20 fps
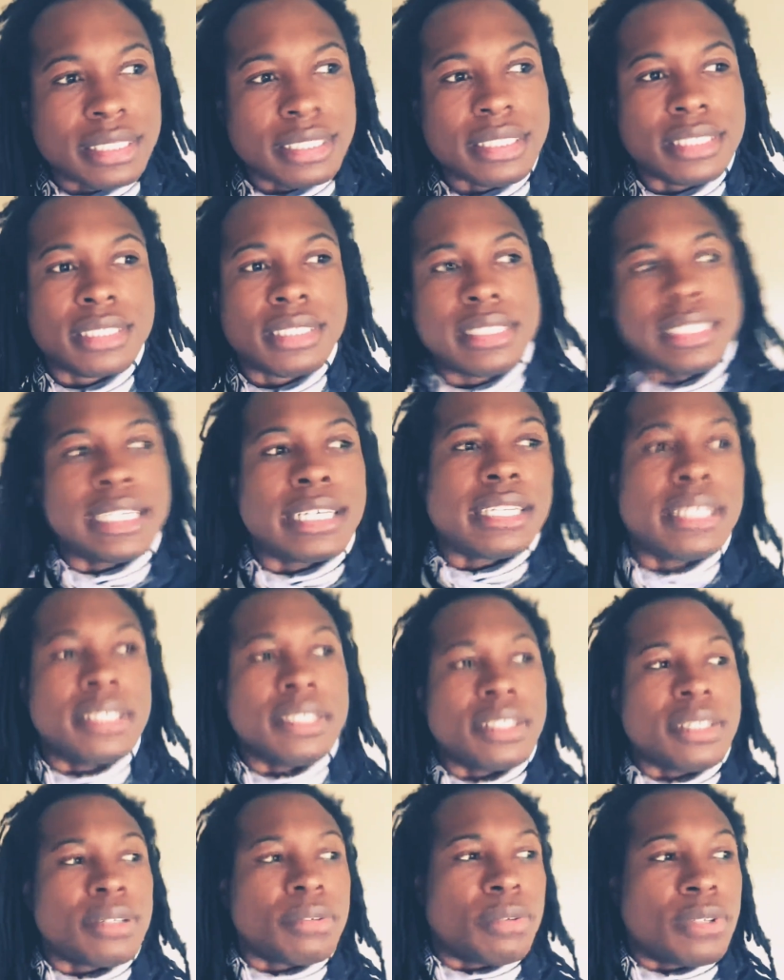say, you
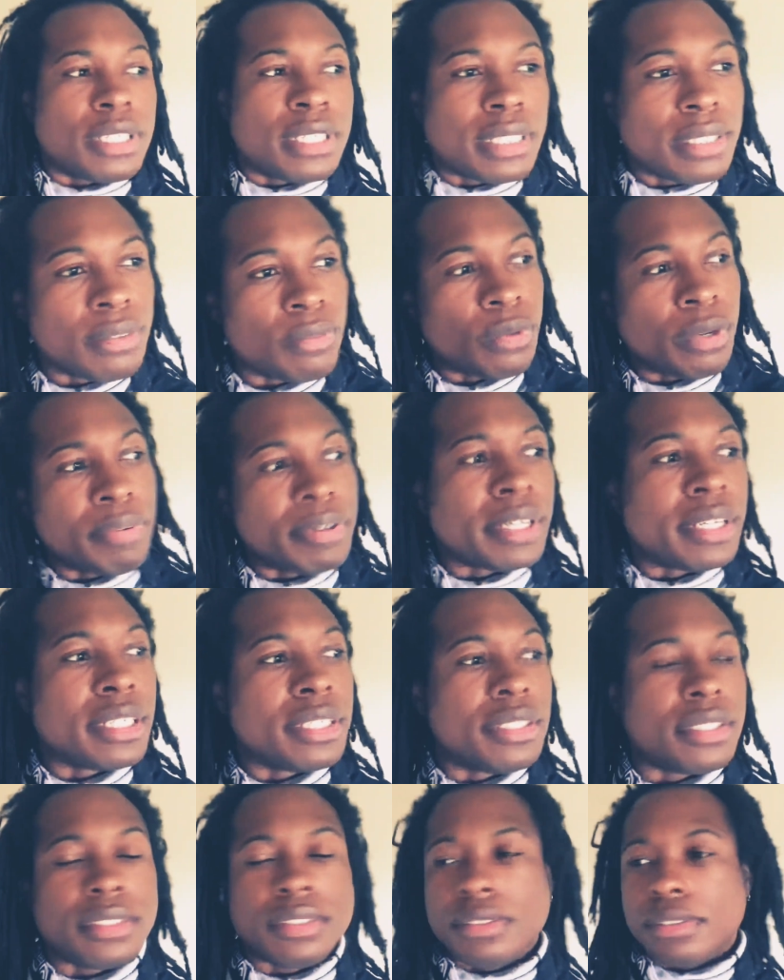know, what we're gonna
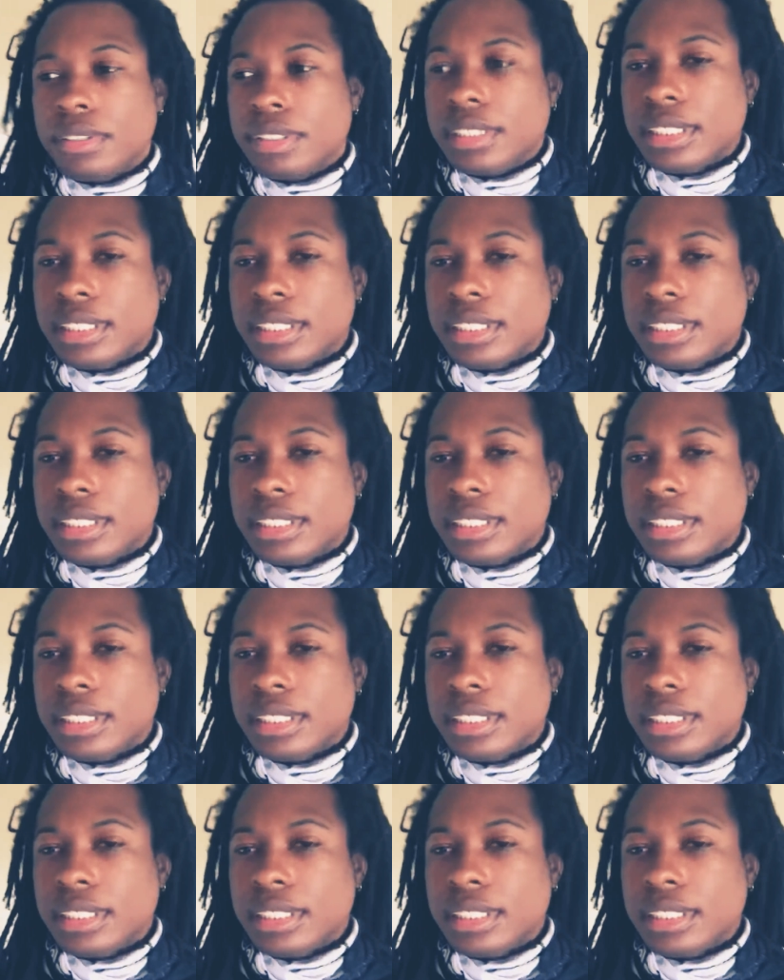do,